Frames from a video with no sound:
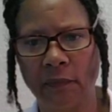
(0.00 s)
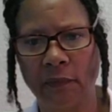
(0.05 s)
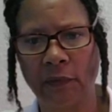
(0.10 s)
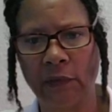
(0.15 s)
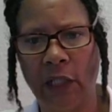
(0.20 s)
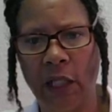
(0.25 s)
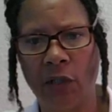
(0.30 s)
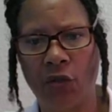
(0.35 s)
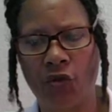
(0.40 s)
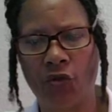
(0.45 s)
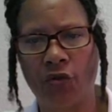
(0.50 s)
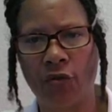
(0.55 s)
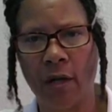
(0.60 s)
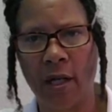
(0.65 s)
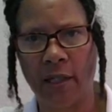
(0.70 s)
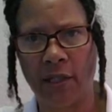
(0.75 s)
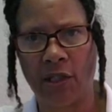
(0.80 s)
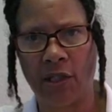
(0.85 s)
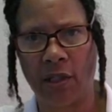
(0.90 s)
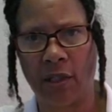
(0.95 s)

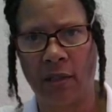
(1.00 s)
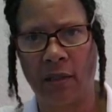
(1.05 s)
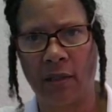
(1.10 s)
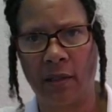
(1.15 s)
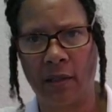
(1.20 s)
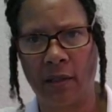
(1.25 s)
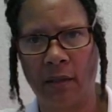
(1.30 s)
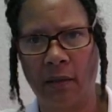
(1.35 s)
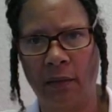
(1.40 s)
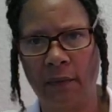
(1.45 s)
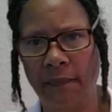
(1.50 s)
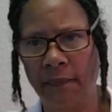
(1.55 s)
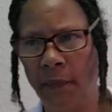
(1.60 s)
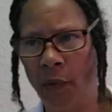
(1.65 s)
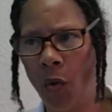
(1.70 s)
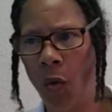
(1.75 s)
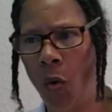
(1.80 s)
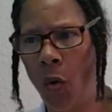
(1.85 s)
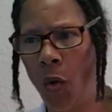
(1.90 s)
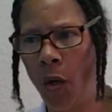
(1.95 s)
instructions
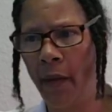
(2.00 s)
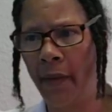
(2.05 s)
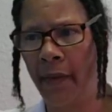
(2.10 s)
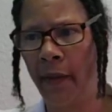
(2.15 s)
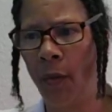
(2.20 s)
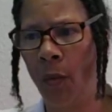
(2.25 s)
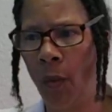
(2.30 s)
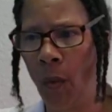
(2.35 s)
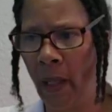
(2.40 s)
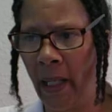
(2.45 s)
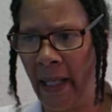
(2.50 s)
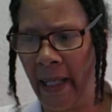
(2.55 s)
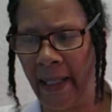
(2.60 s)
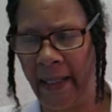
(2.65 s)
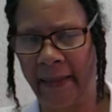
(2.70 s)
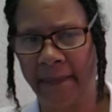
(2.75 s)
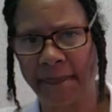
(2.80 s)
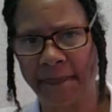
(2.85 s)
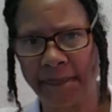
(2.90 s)
on the way